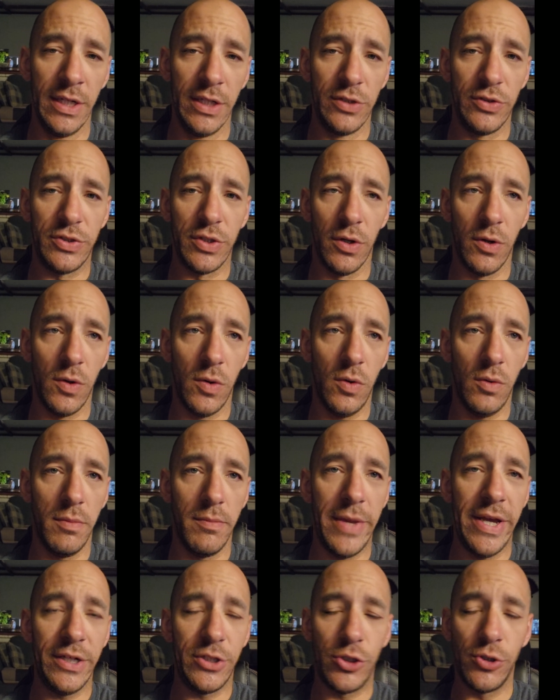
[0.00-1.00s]
So
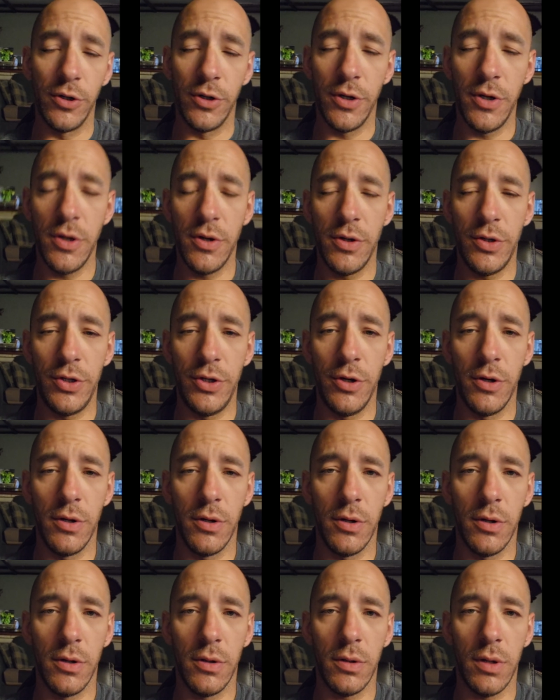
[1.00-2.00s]
make sure
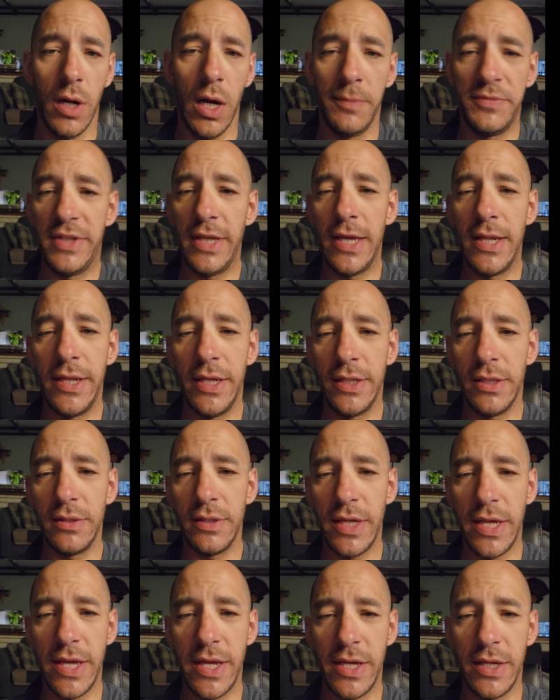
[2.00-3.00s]
you're
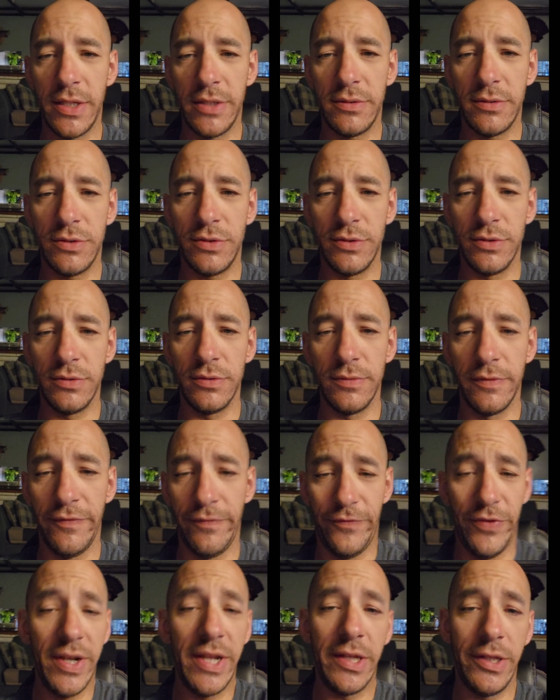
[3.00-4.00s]
updating and
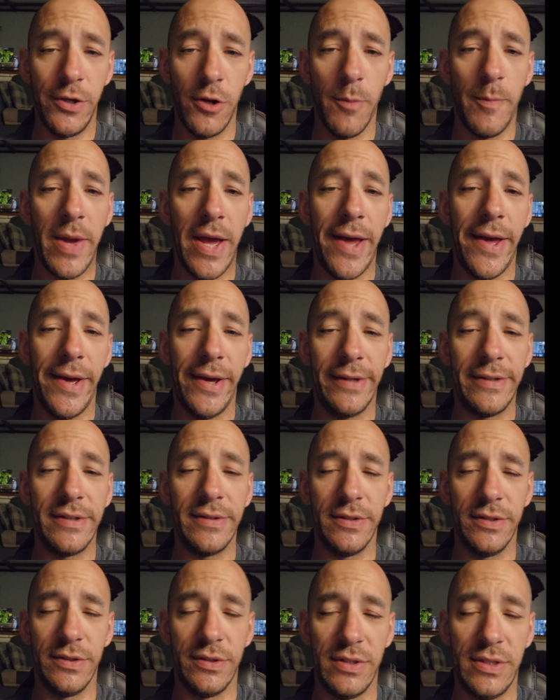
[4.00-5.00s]
fitting your
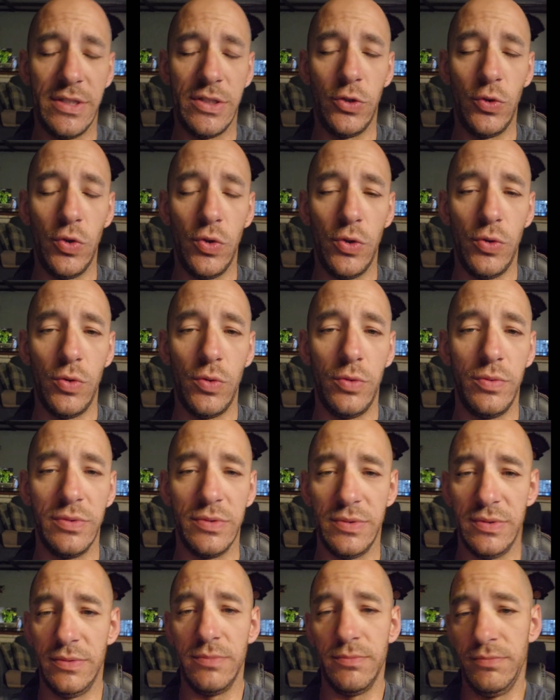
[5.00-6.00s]
bag to,
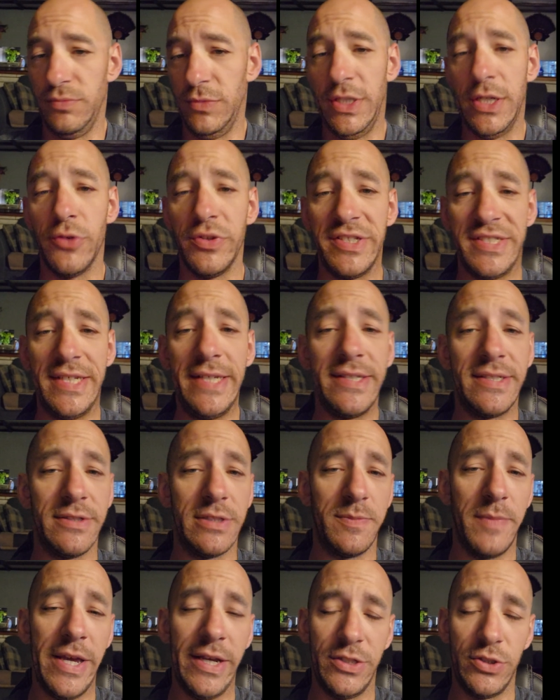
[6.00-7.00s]
the
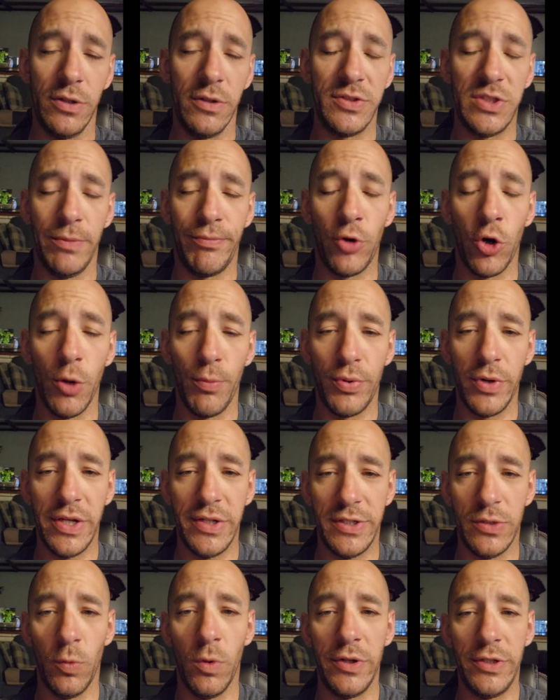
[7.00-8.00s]
seasons. Make sure it's
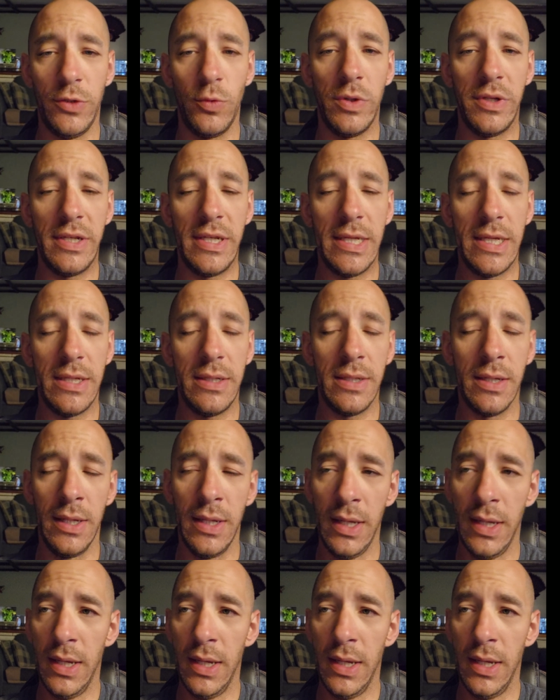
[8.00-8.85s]
appropriate to what you would need.